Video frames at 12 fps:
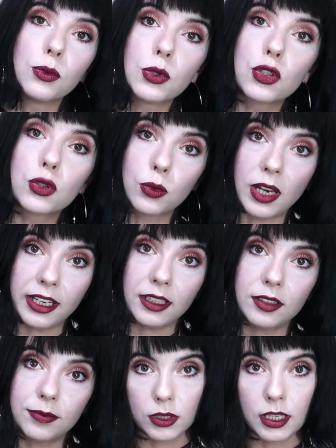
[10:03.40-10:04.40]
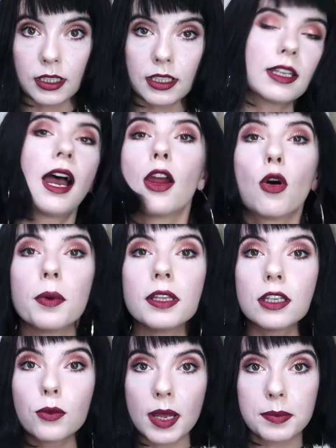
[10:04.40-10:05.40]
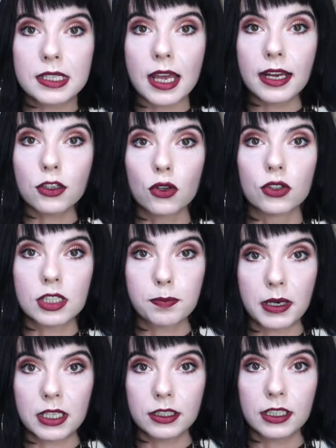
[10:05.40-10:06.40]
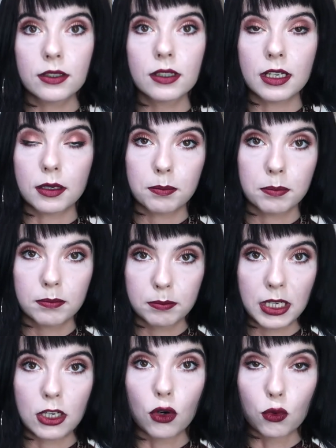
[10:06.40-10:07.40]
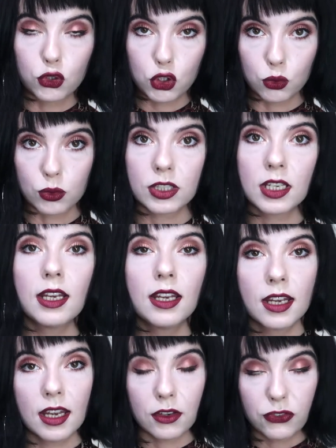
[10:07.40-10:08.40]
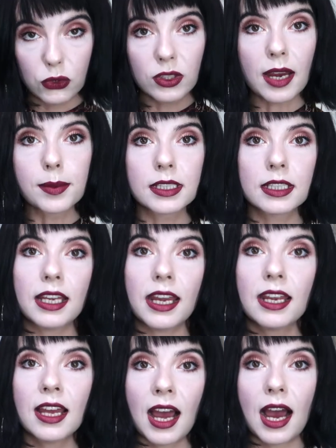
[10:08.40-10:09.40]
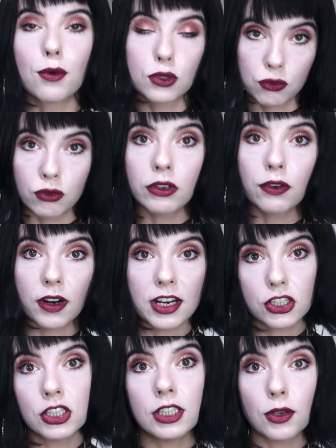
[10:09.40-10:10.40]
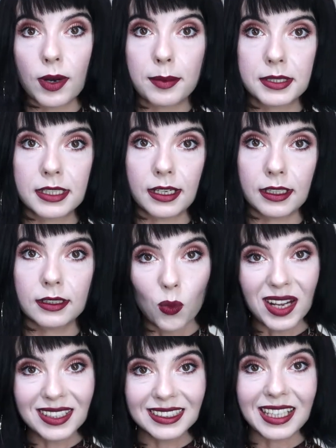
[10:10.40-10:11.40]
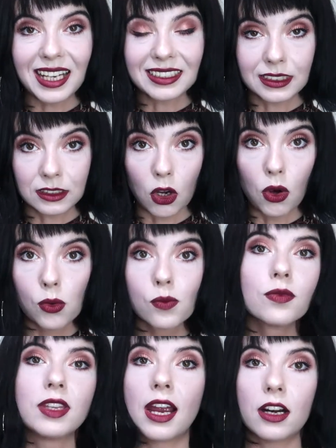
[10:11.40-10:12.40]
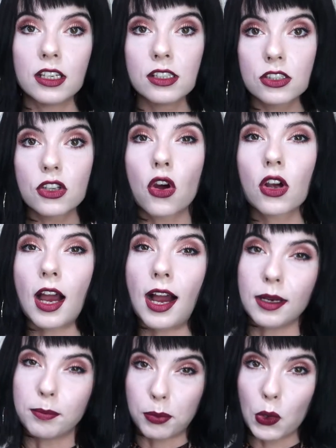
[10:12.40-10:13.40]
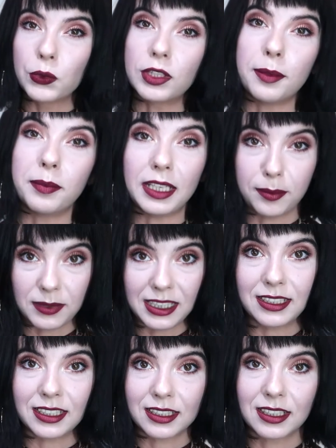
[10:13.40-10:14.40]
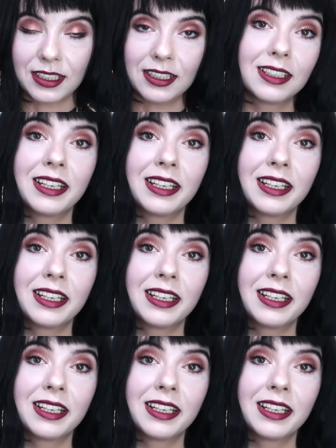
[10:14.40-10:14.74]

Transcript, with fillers: it was too late what i did i opened the website on this particular pair of shoes and few times a day I was refreshing the website. Once I saw they are in stock, I bought them immediately.